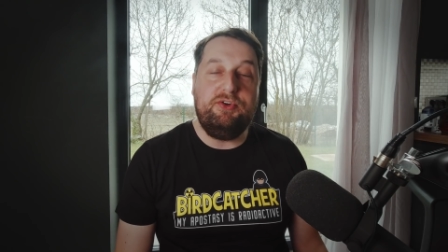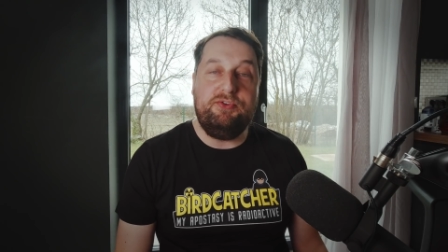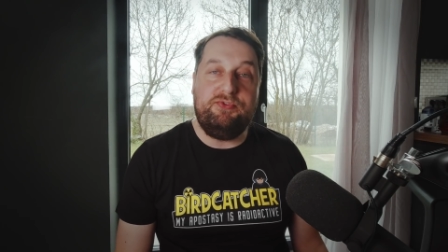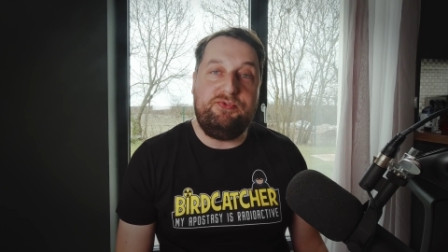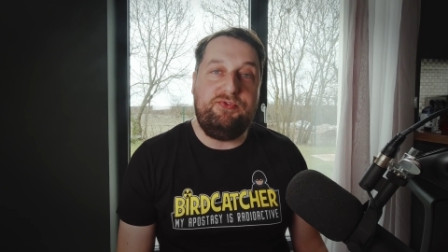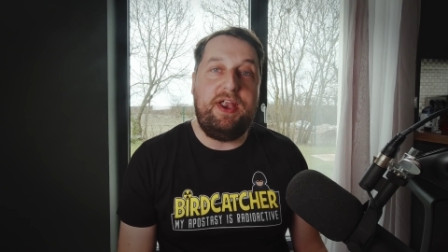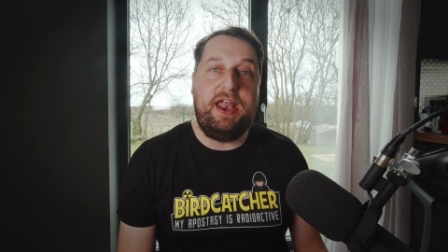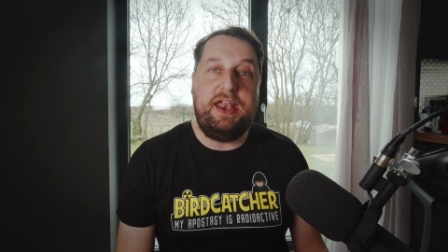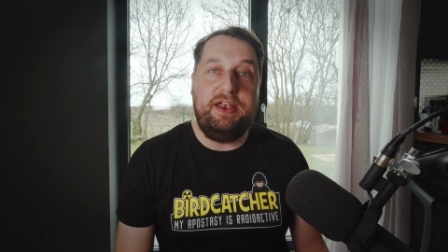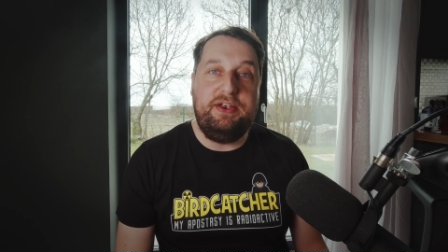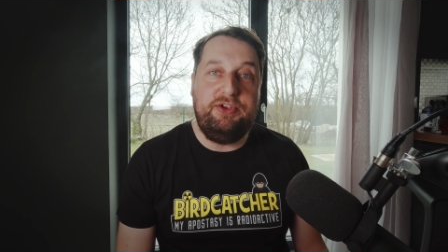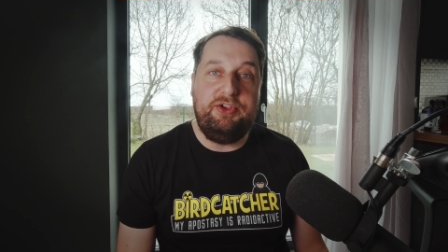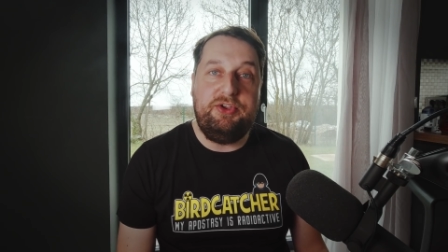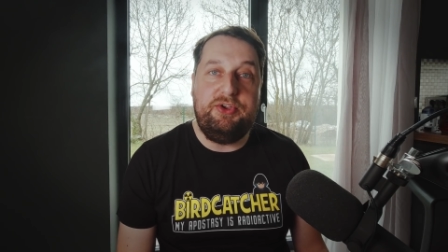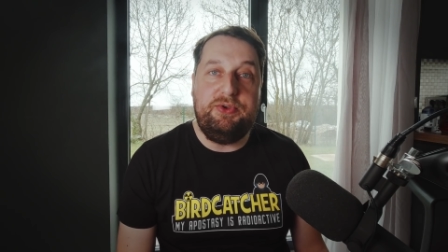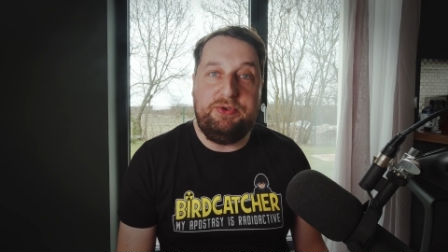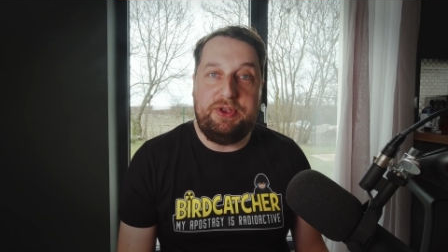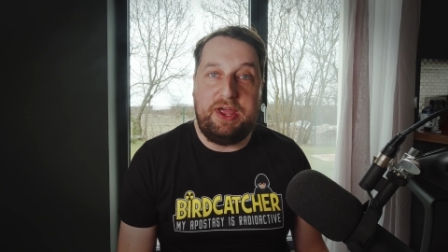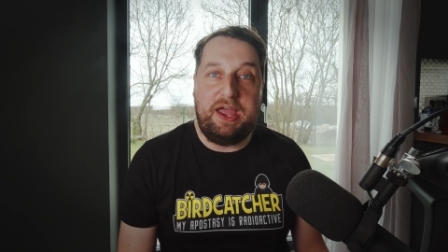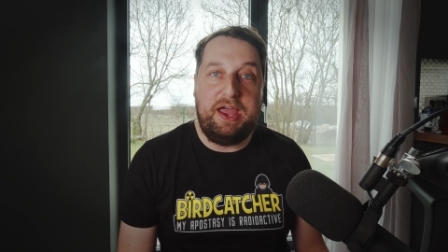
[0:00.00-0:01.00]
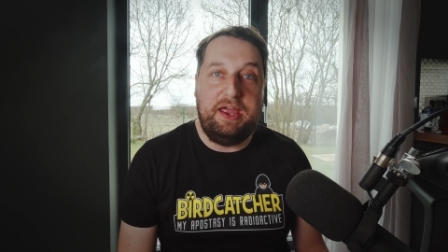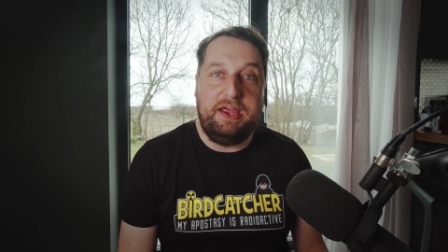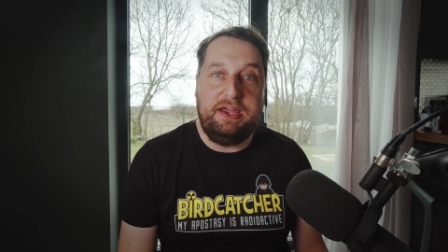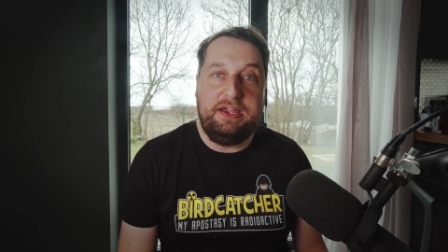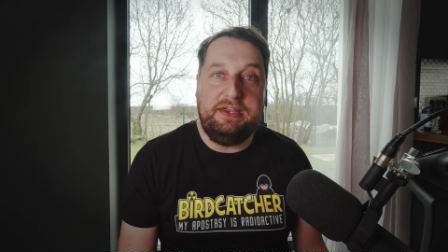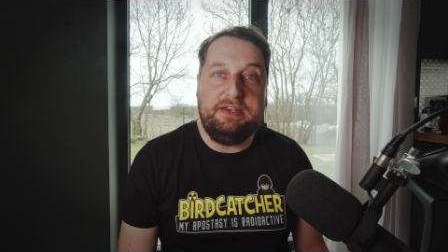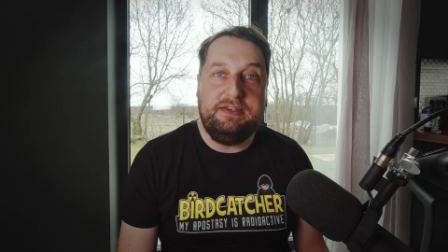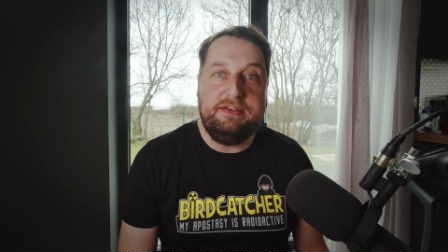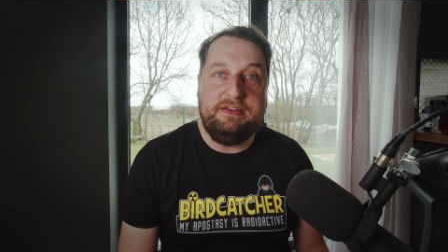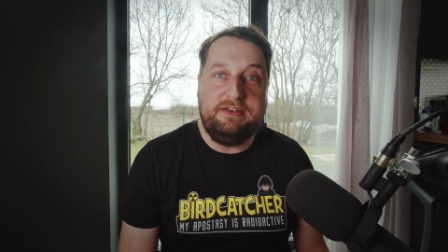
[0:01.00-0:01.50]
your friend who
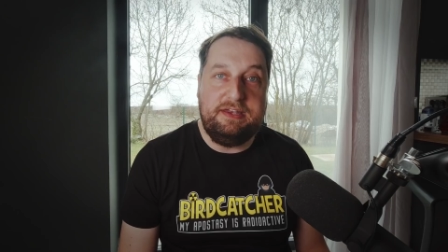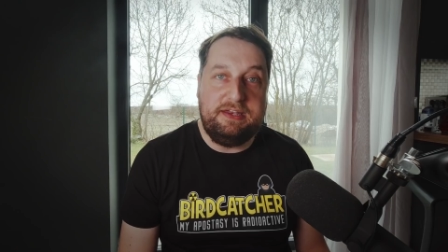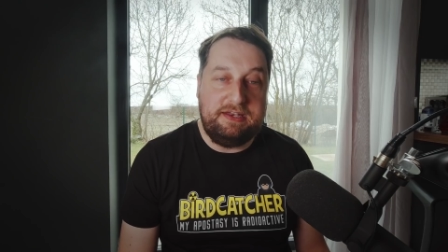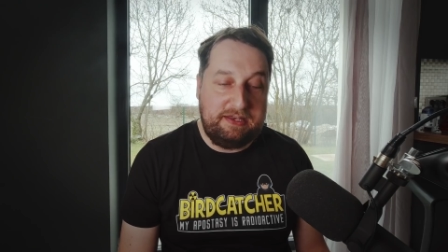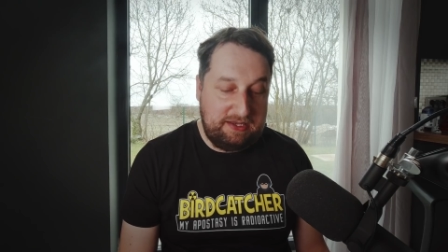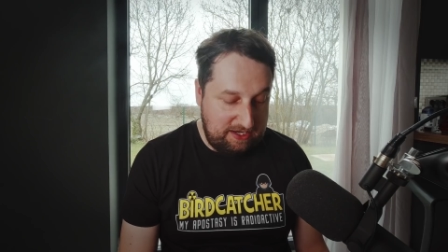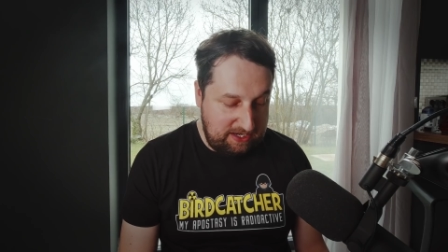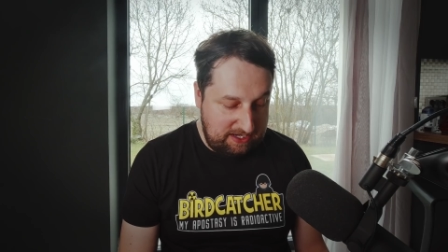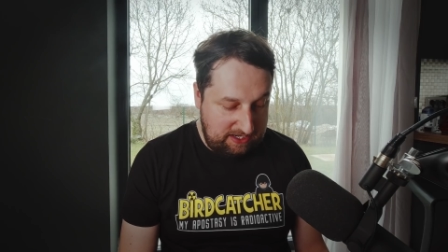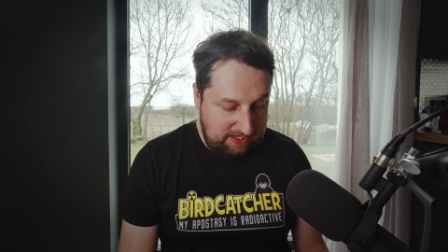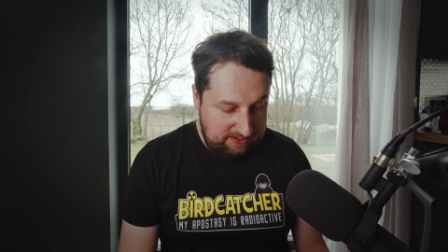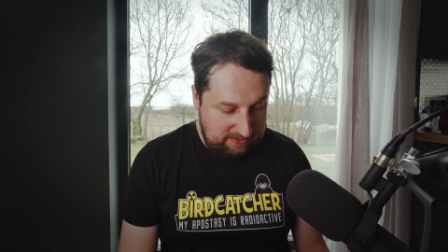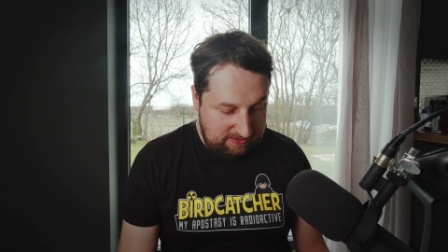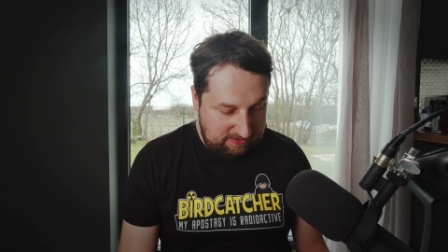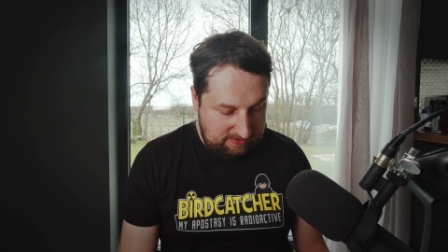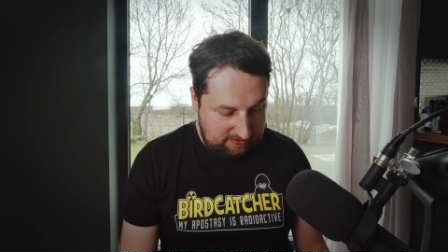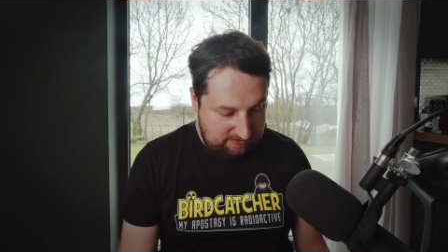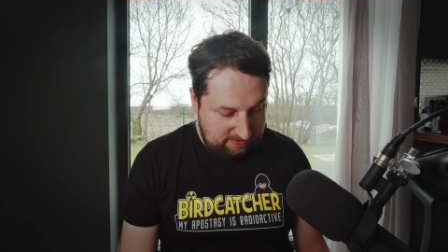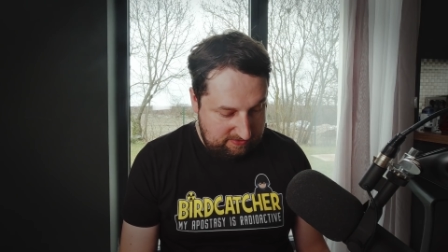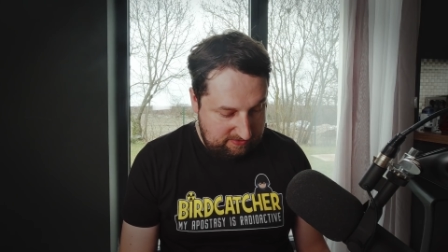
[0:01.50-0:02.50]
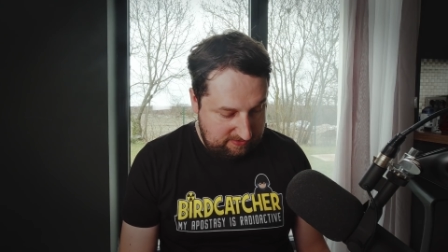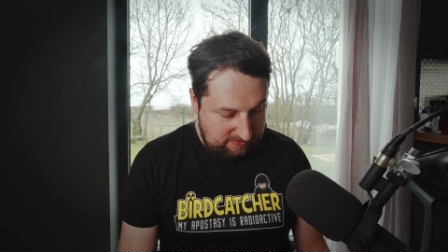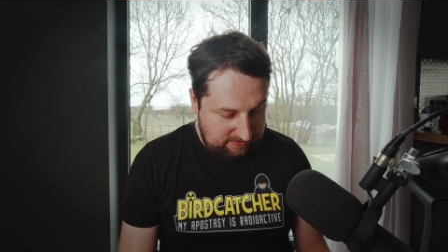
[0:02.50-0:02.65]
died, did he?